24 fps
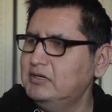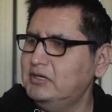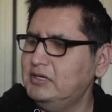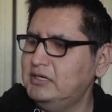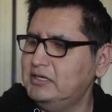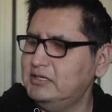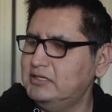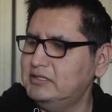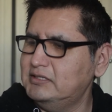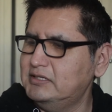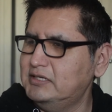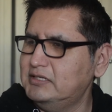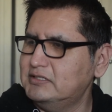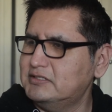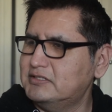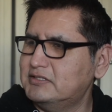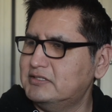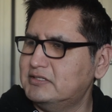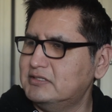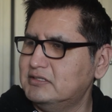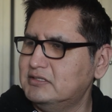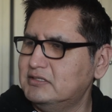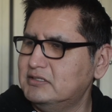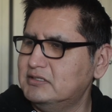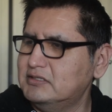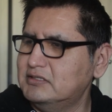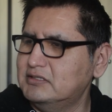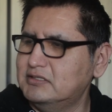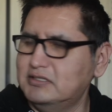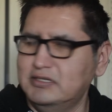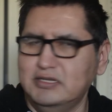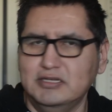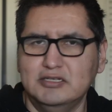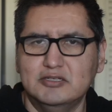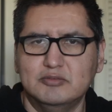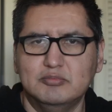And that's
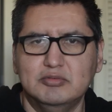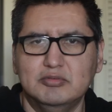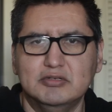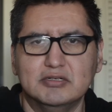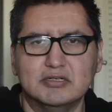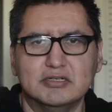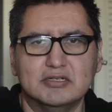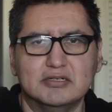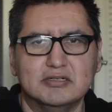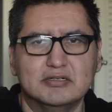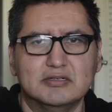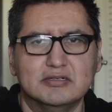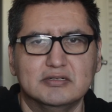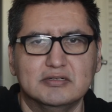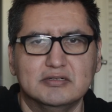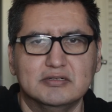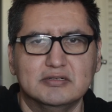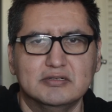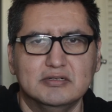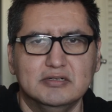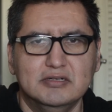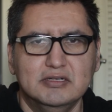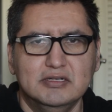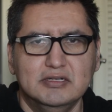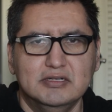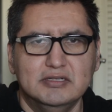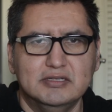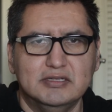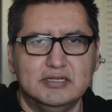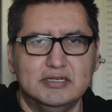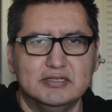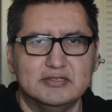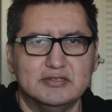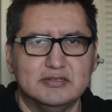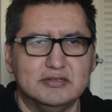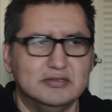today's book.
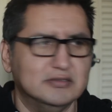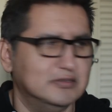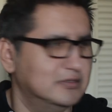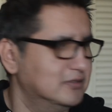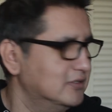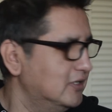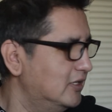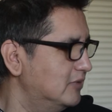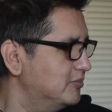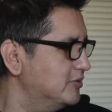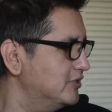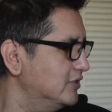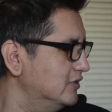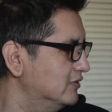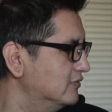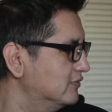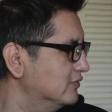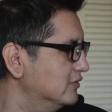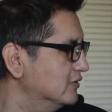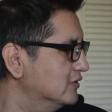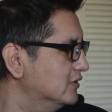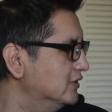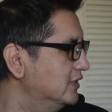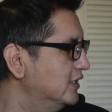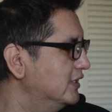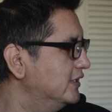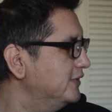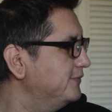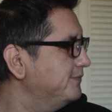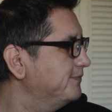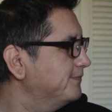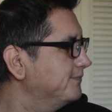That's on the top shelf for today.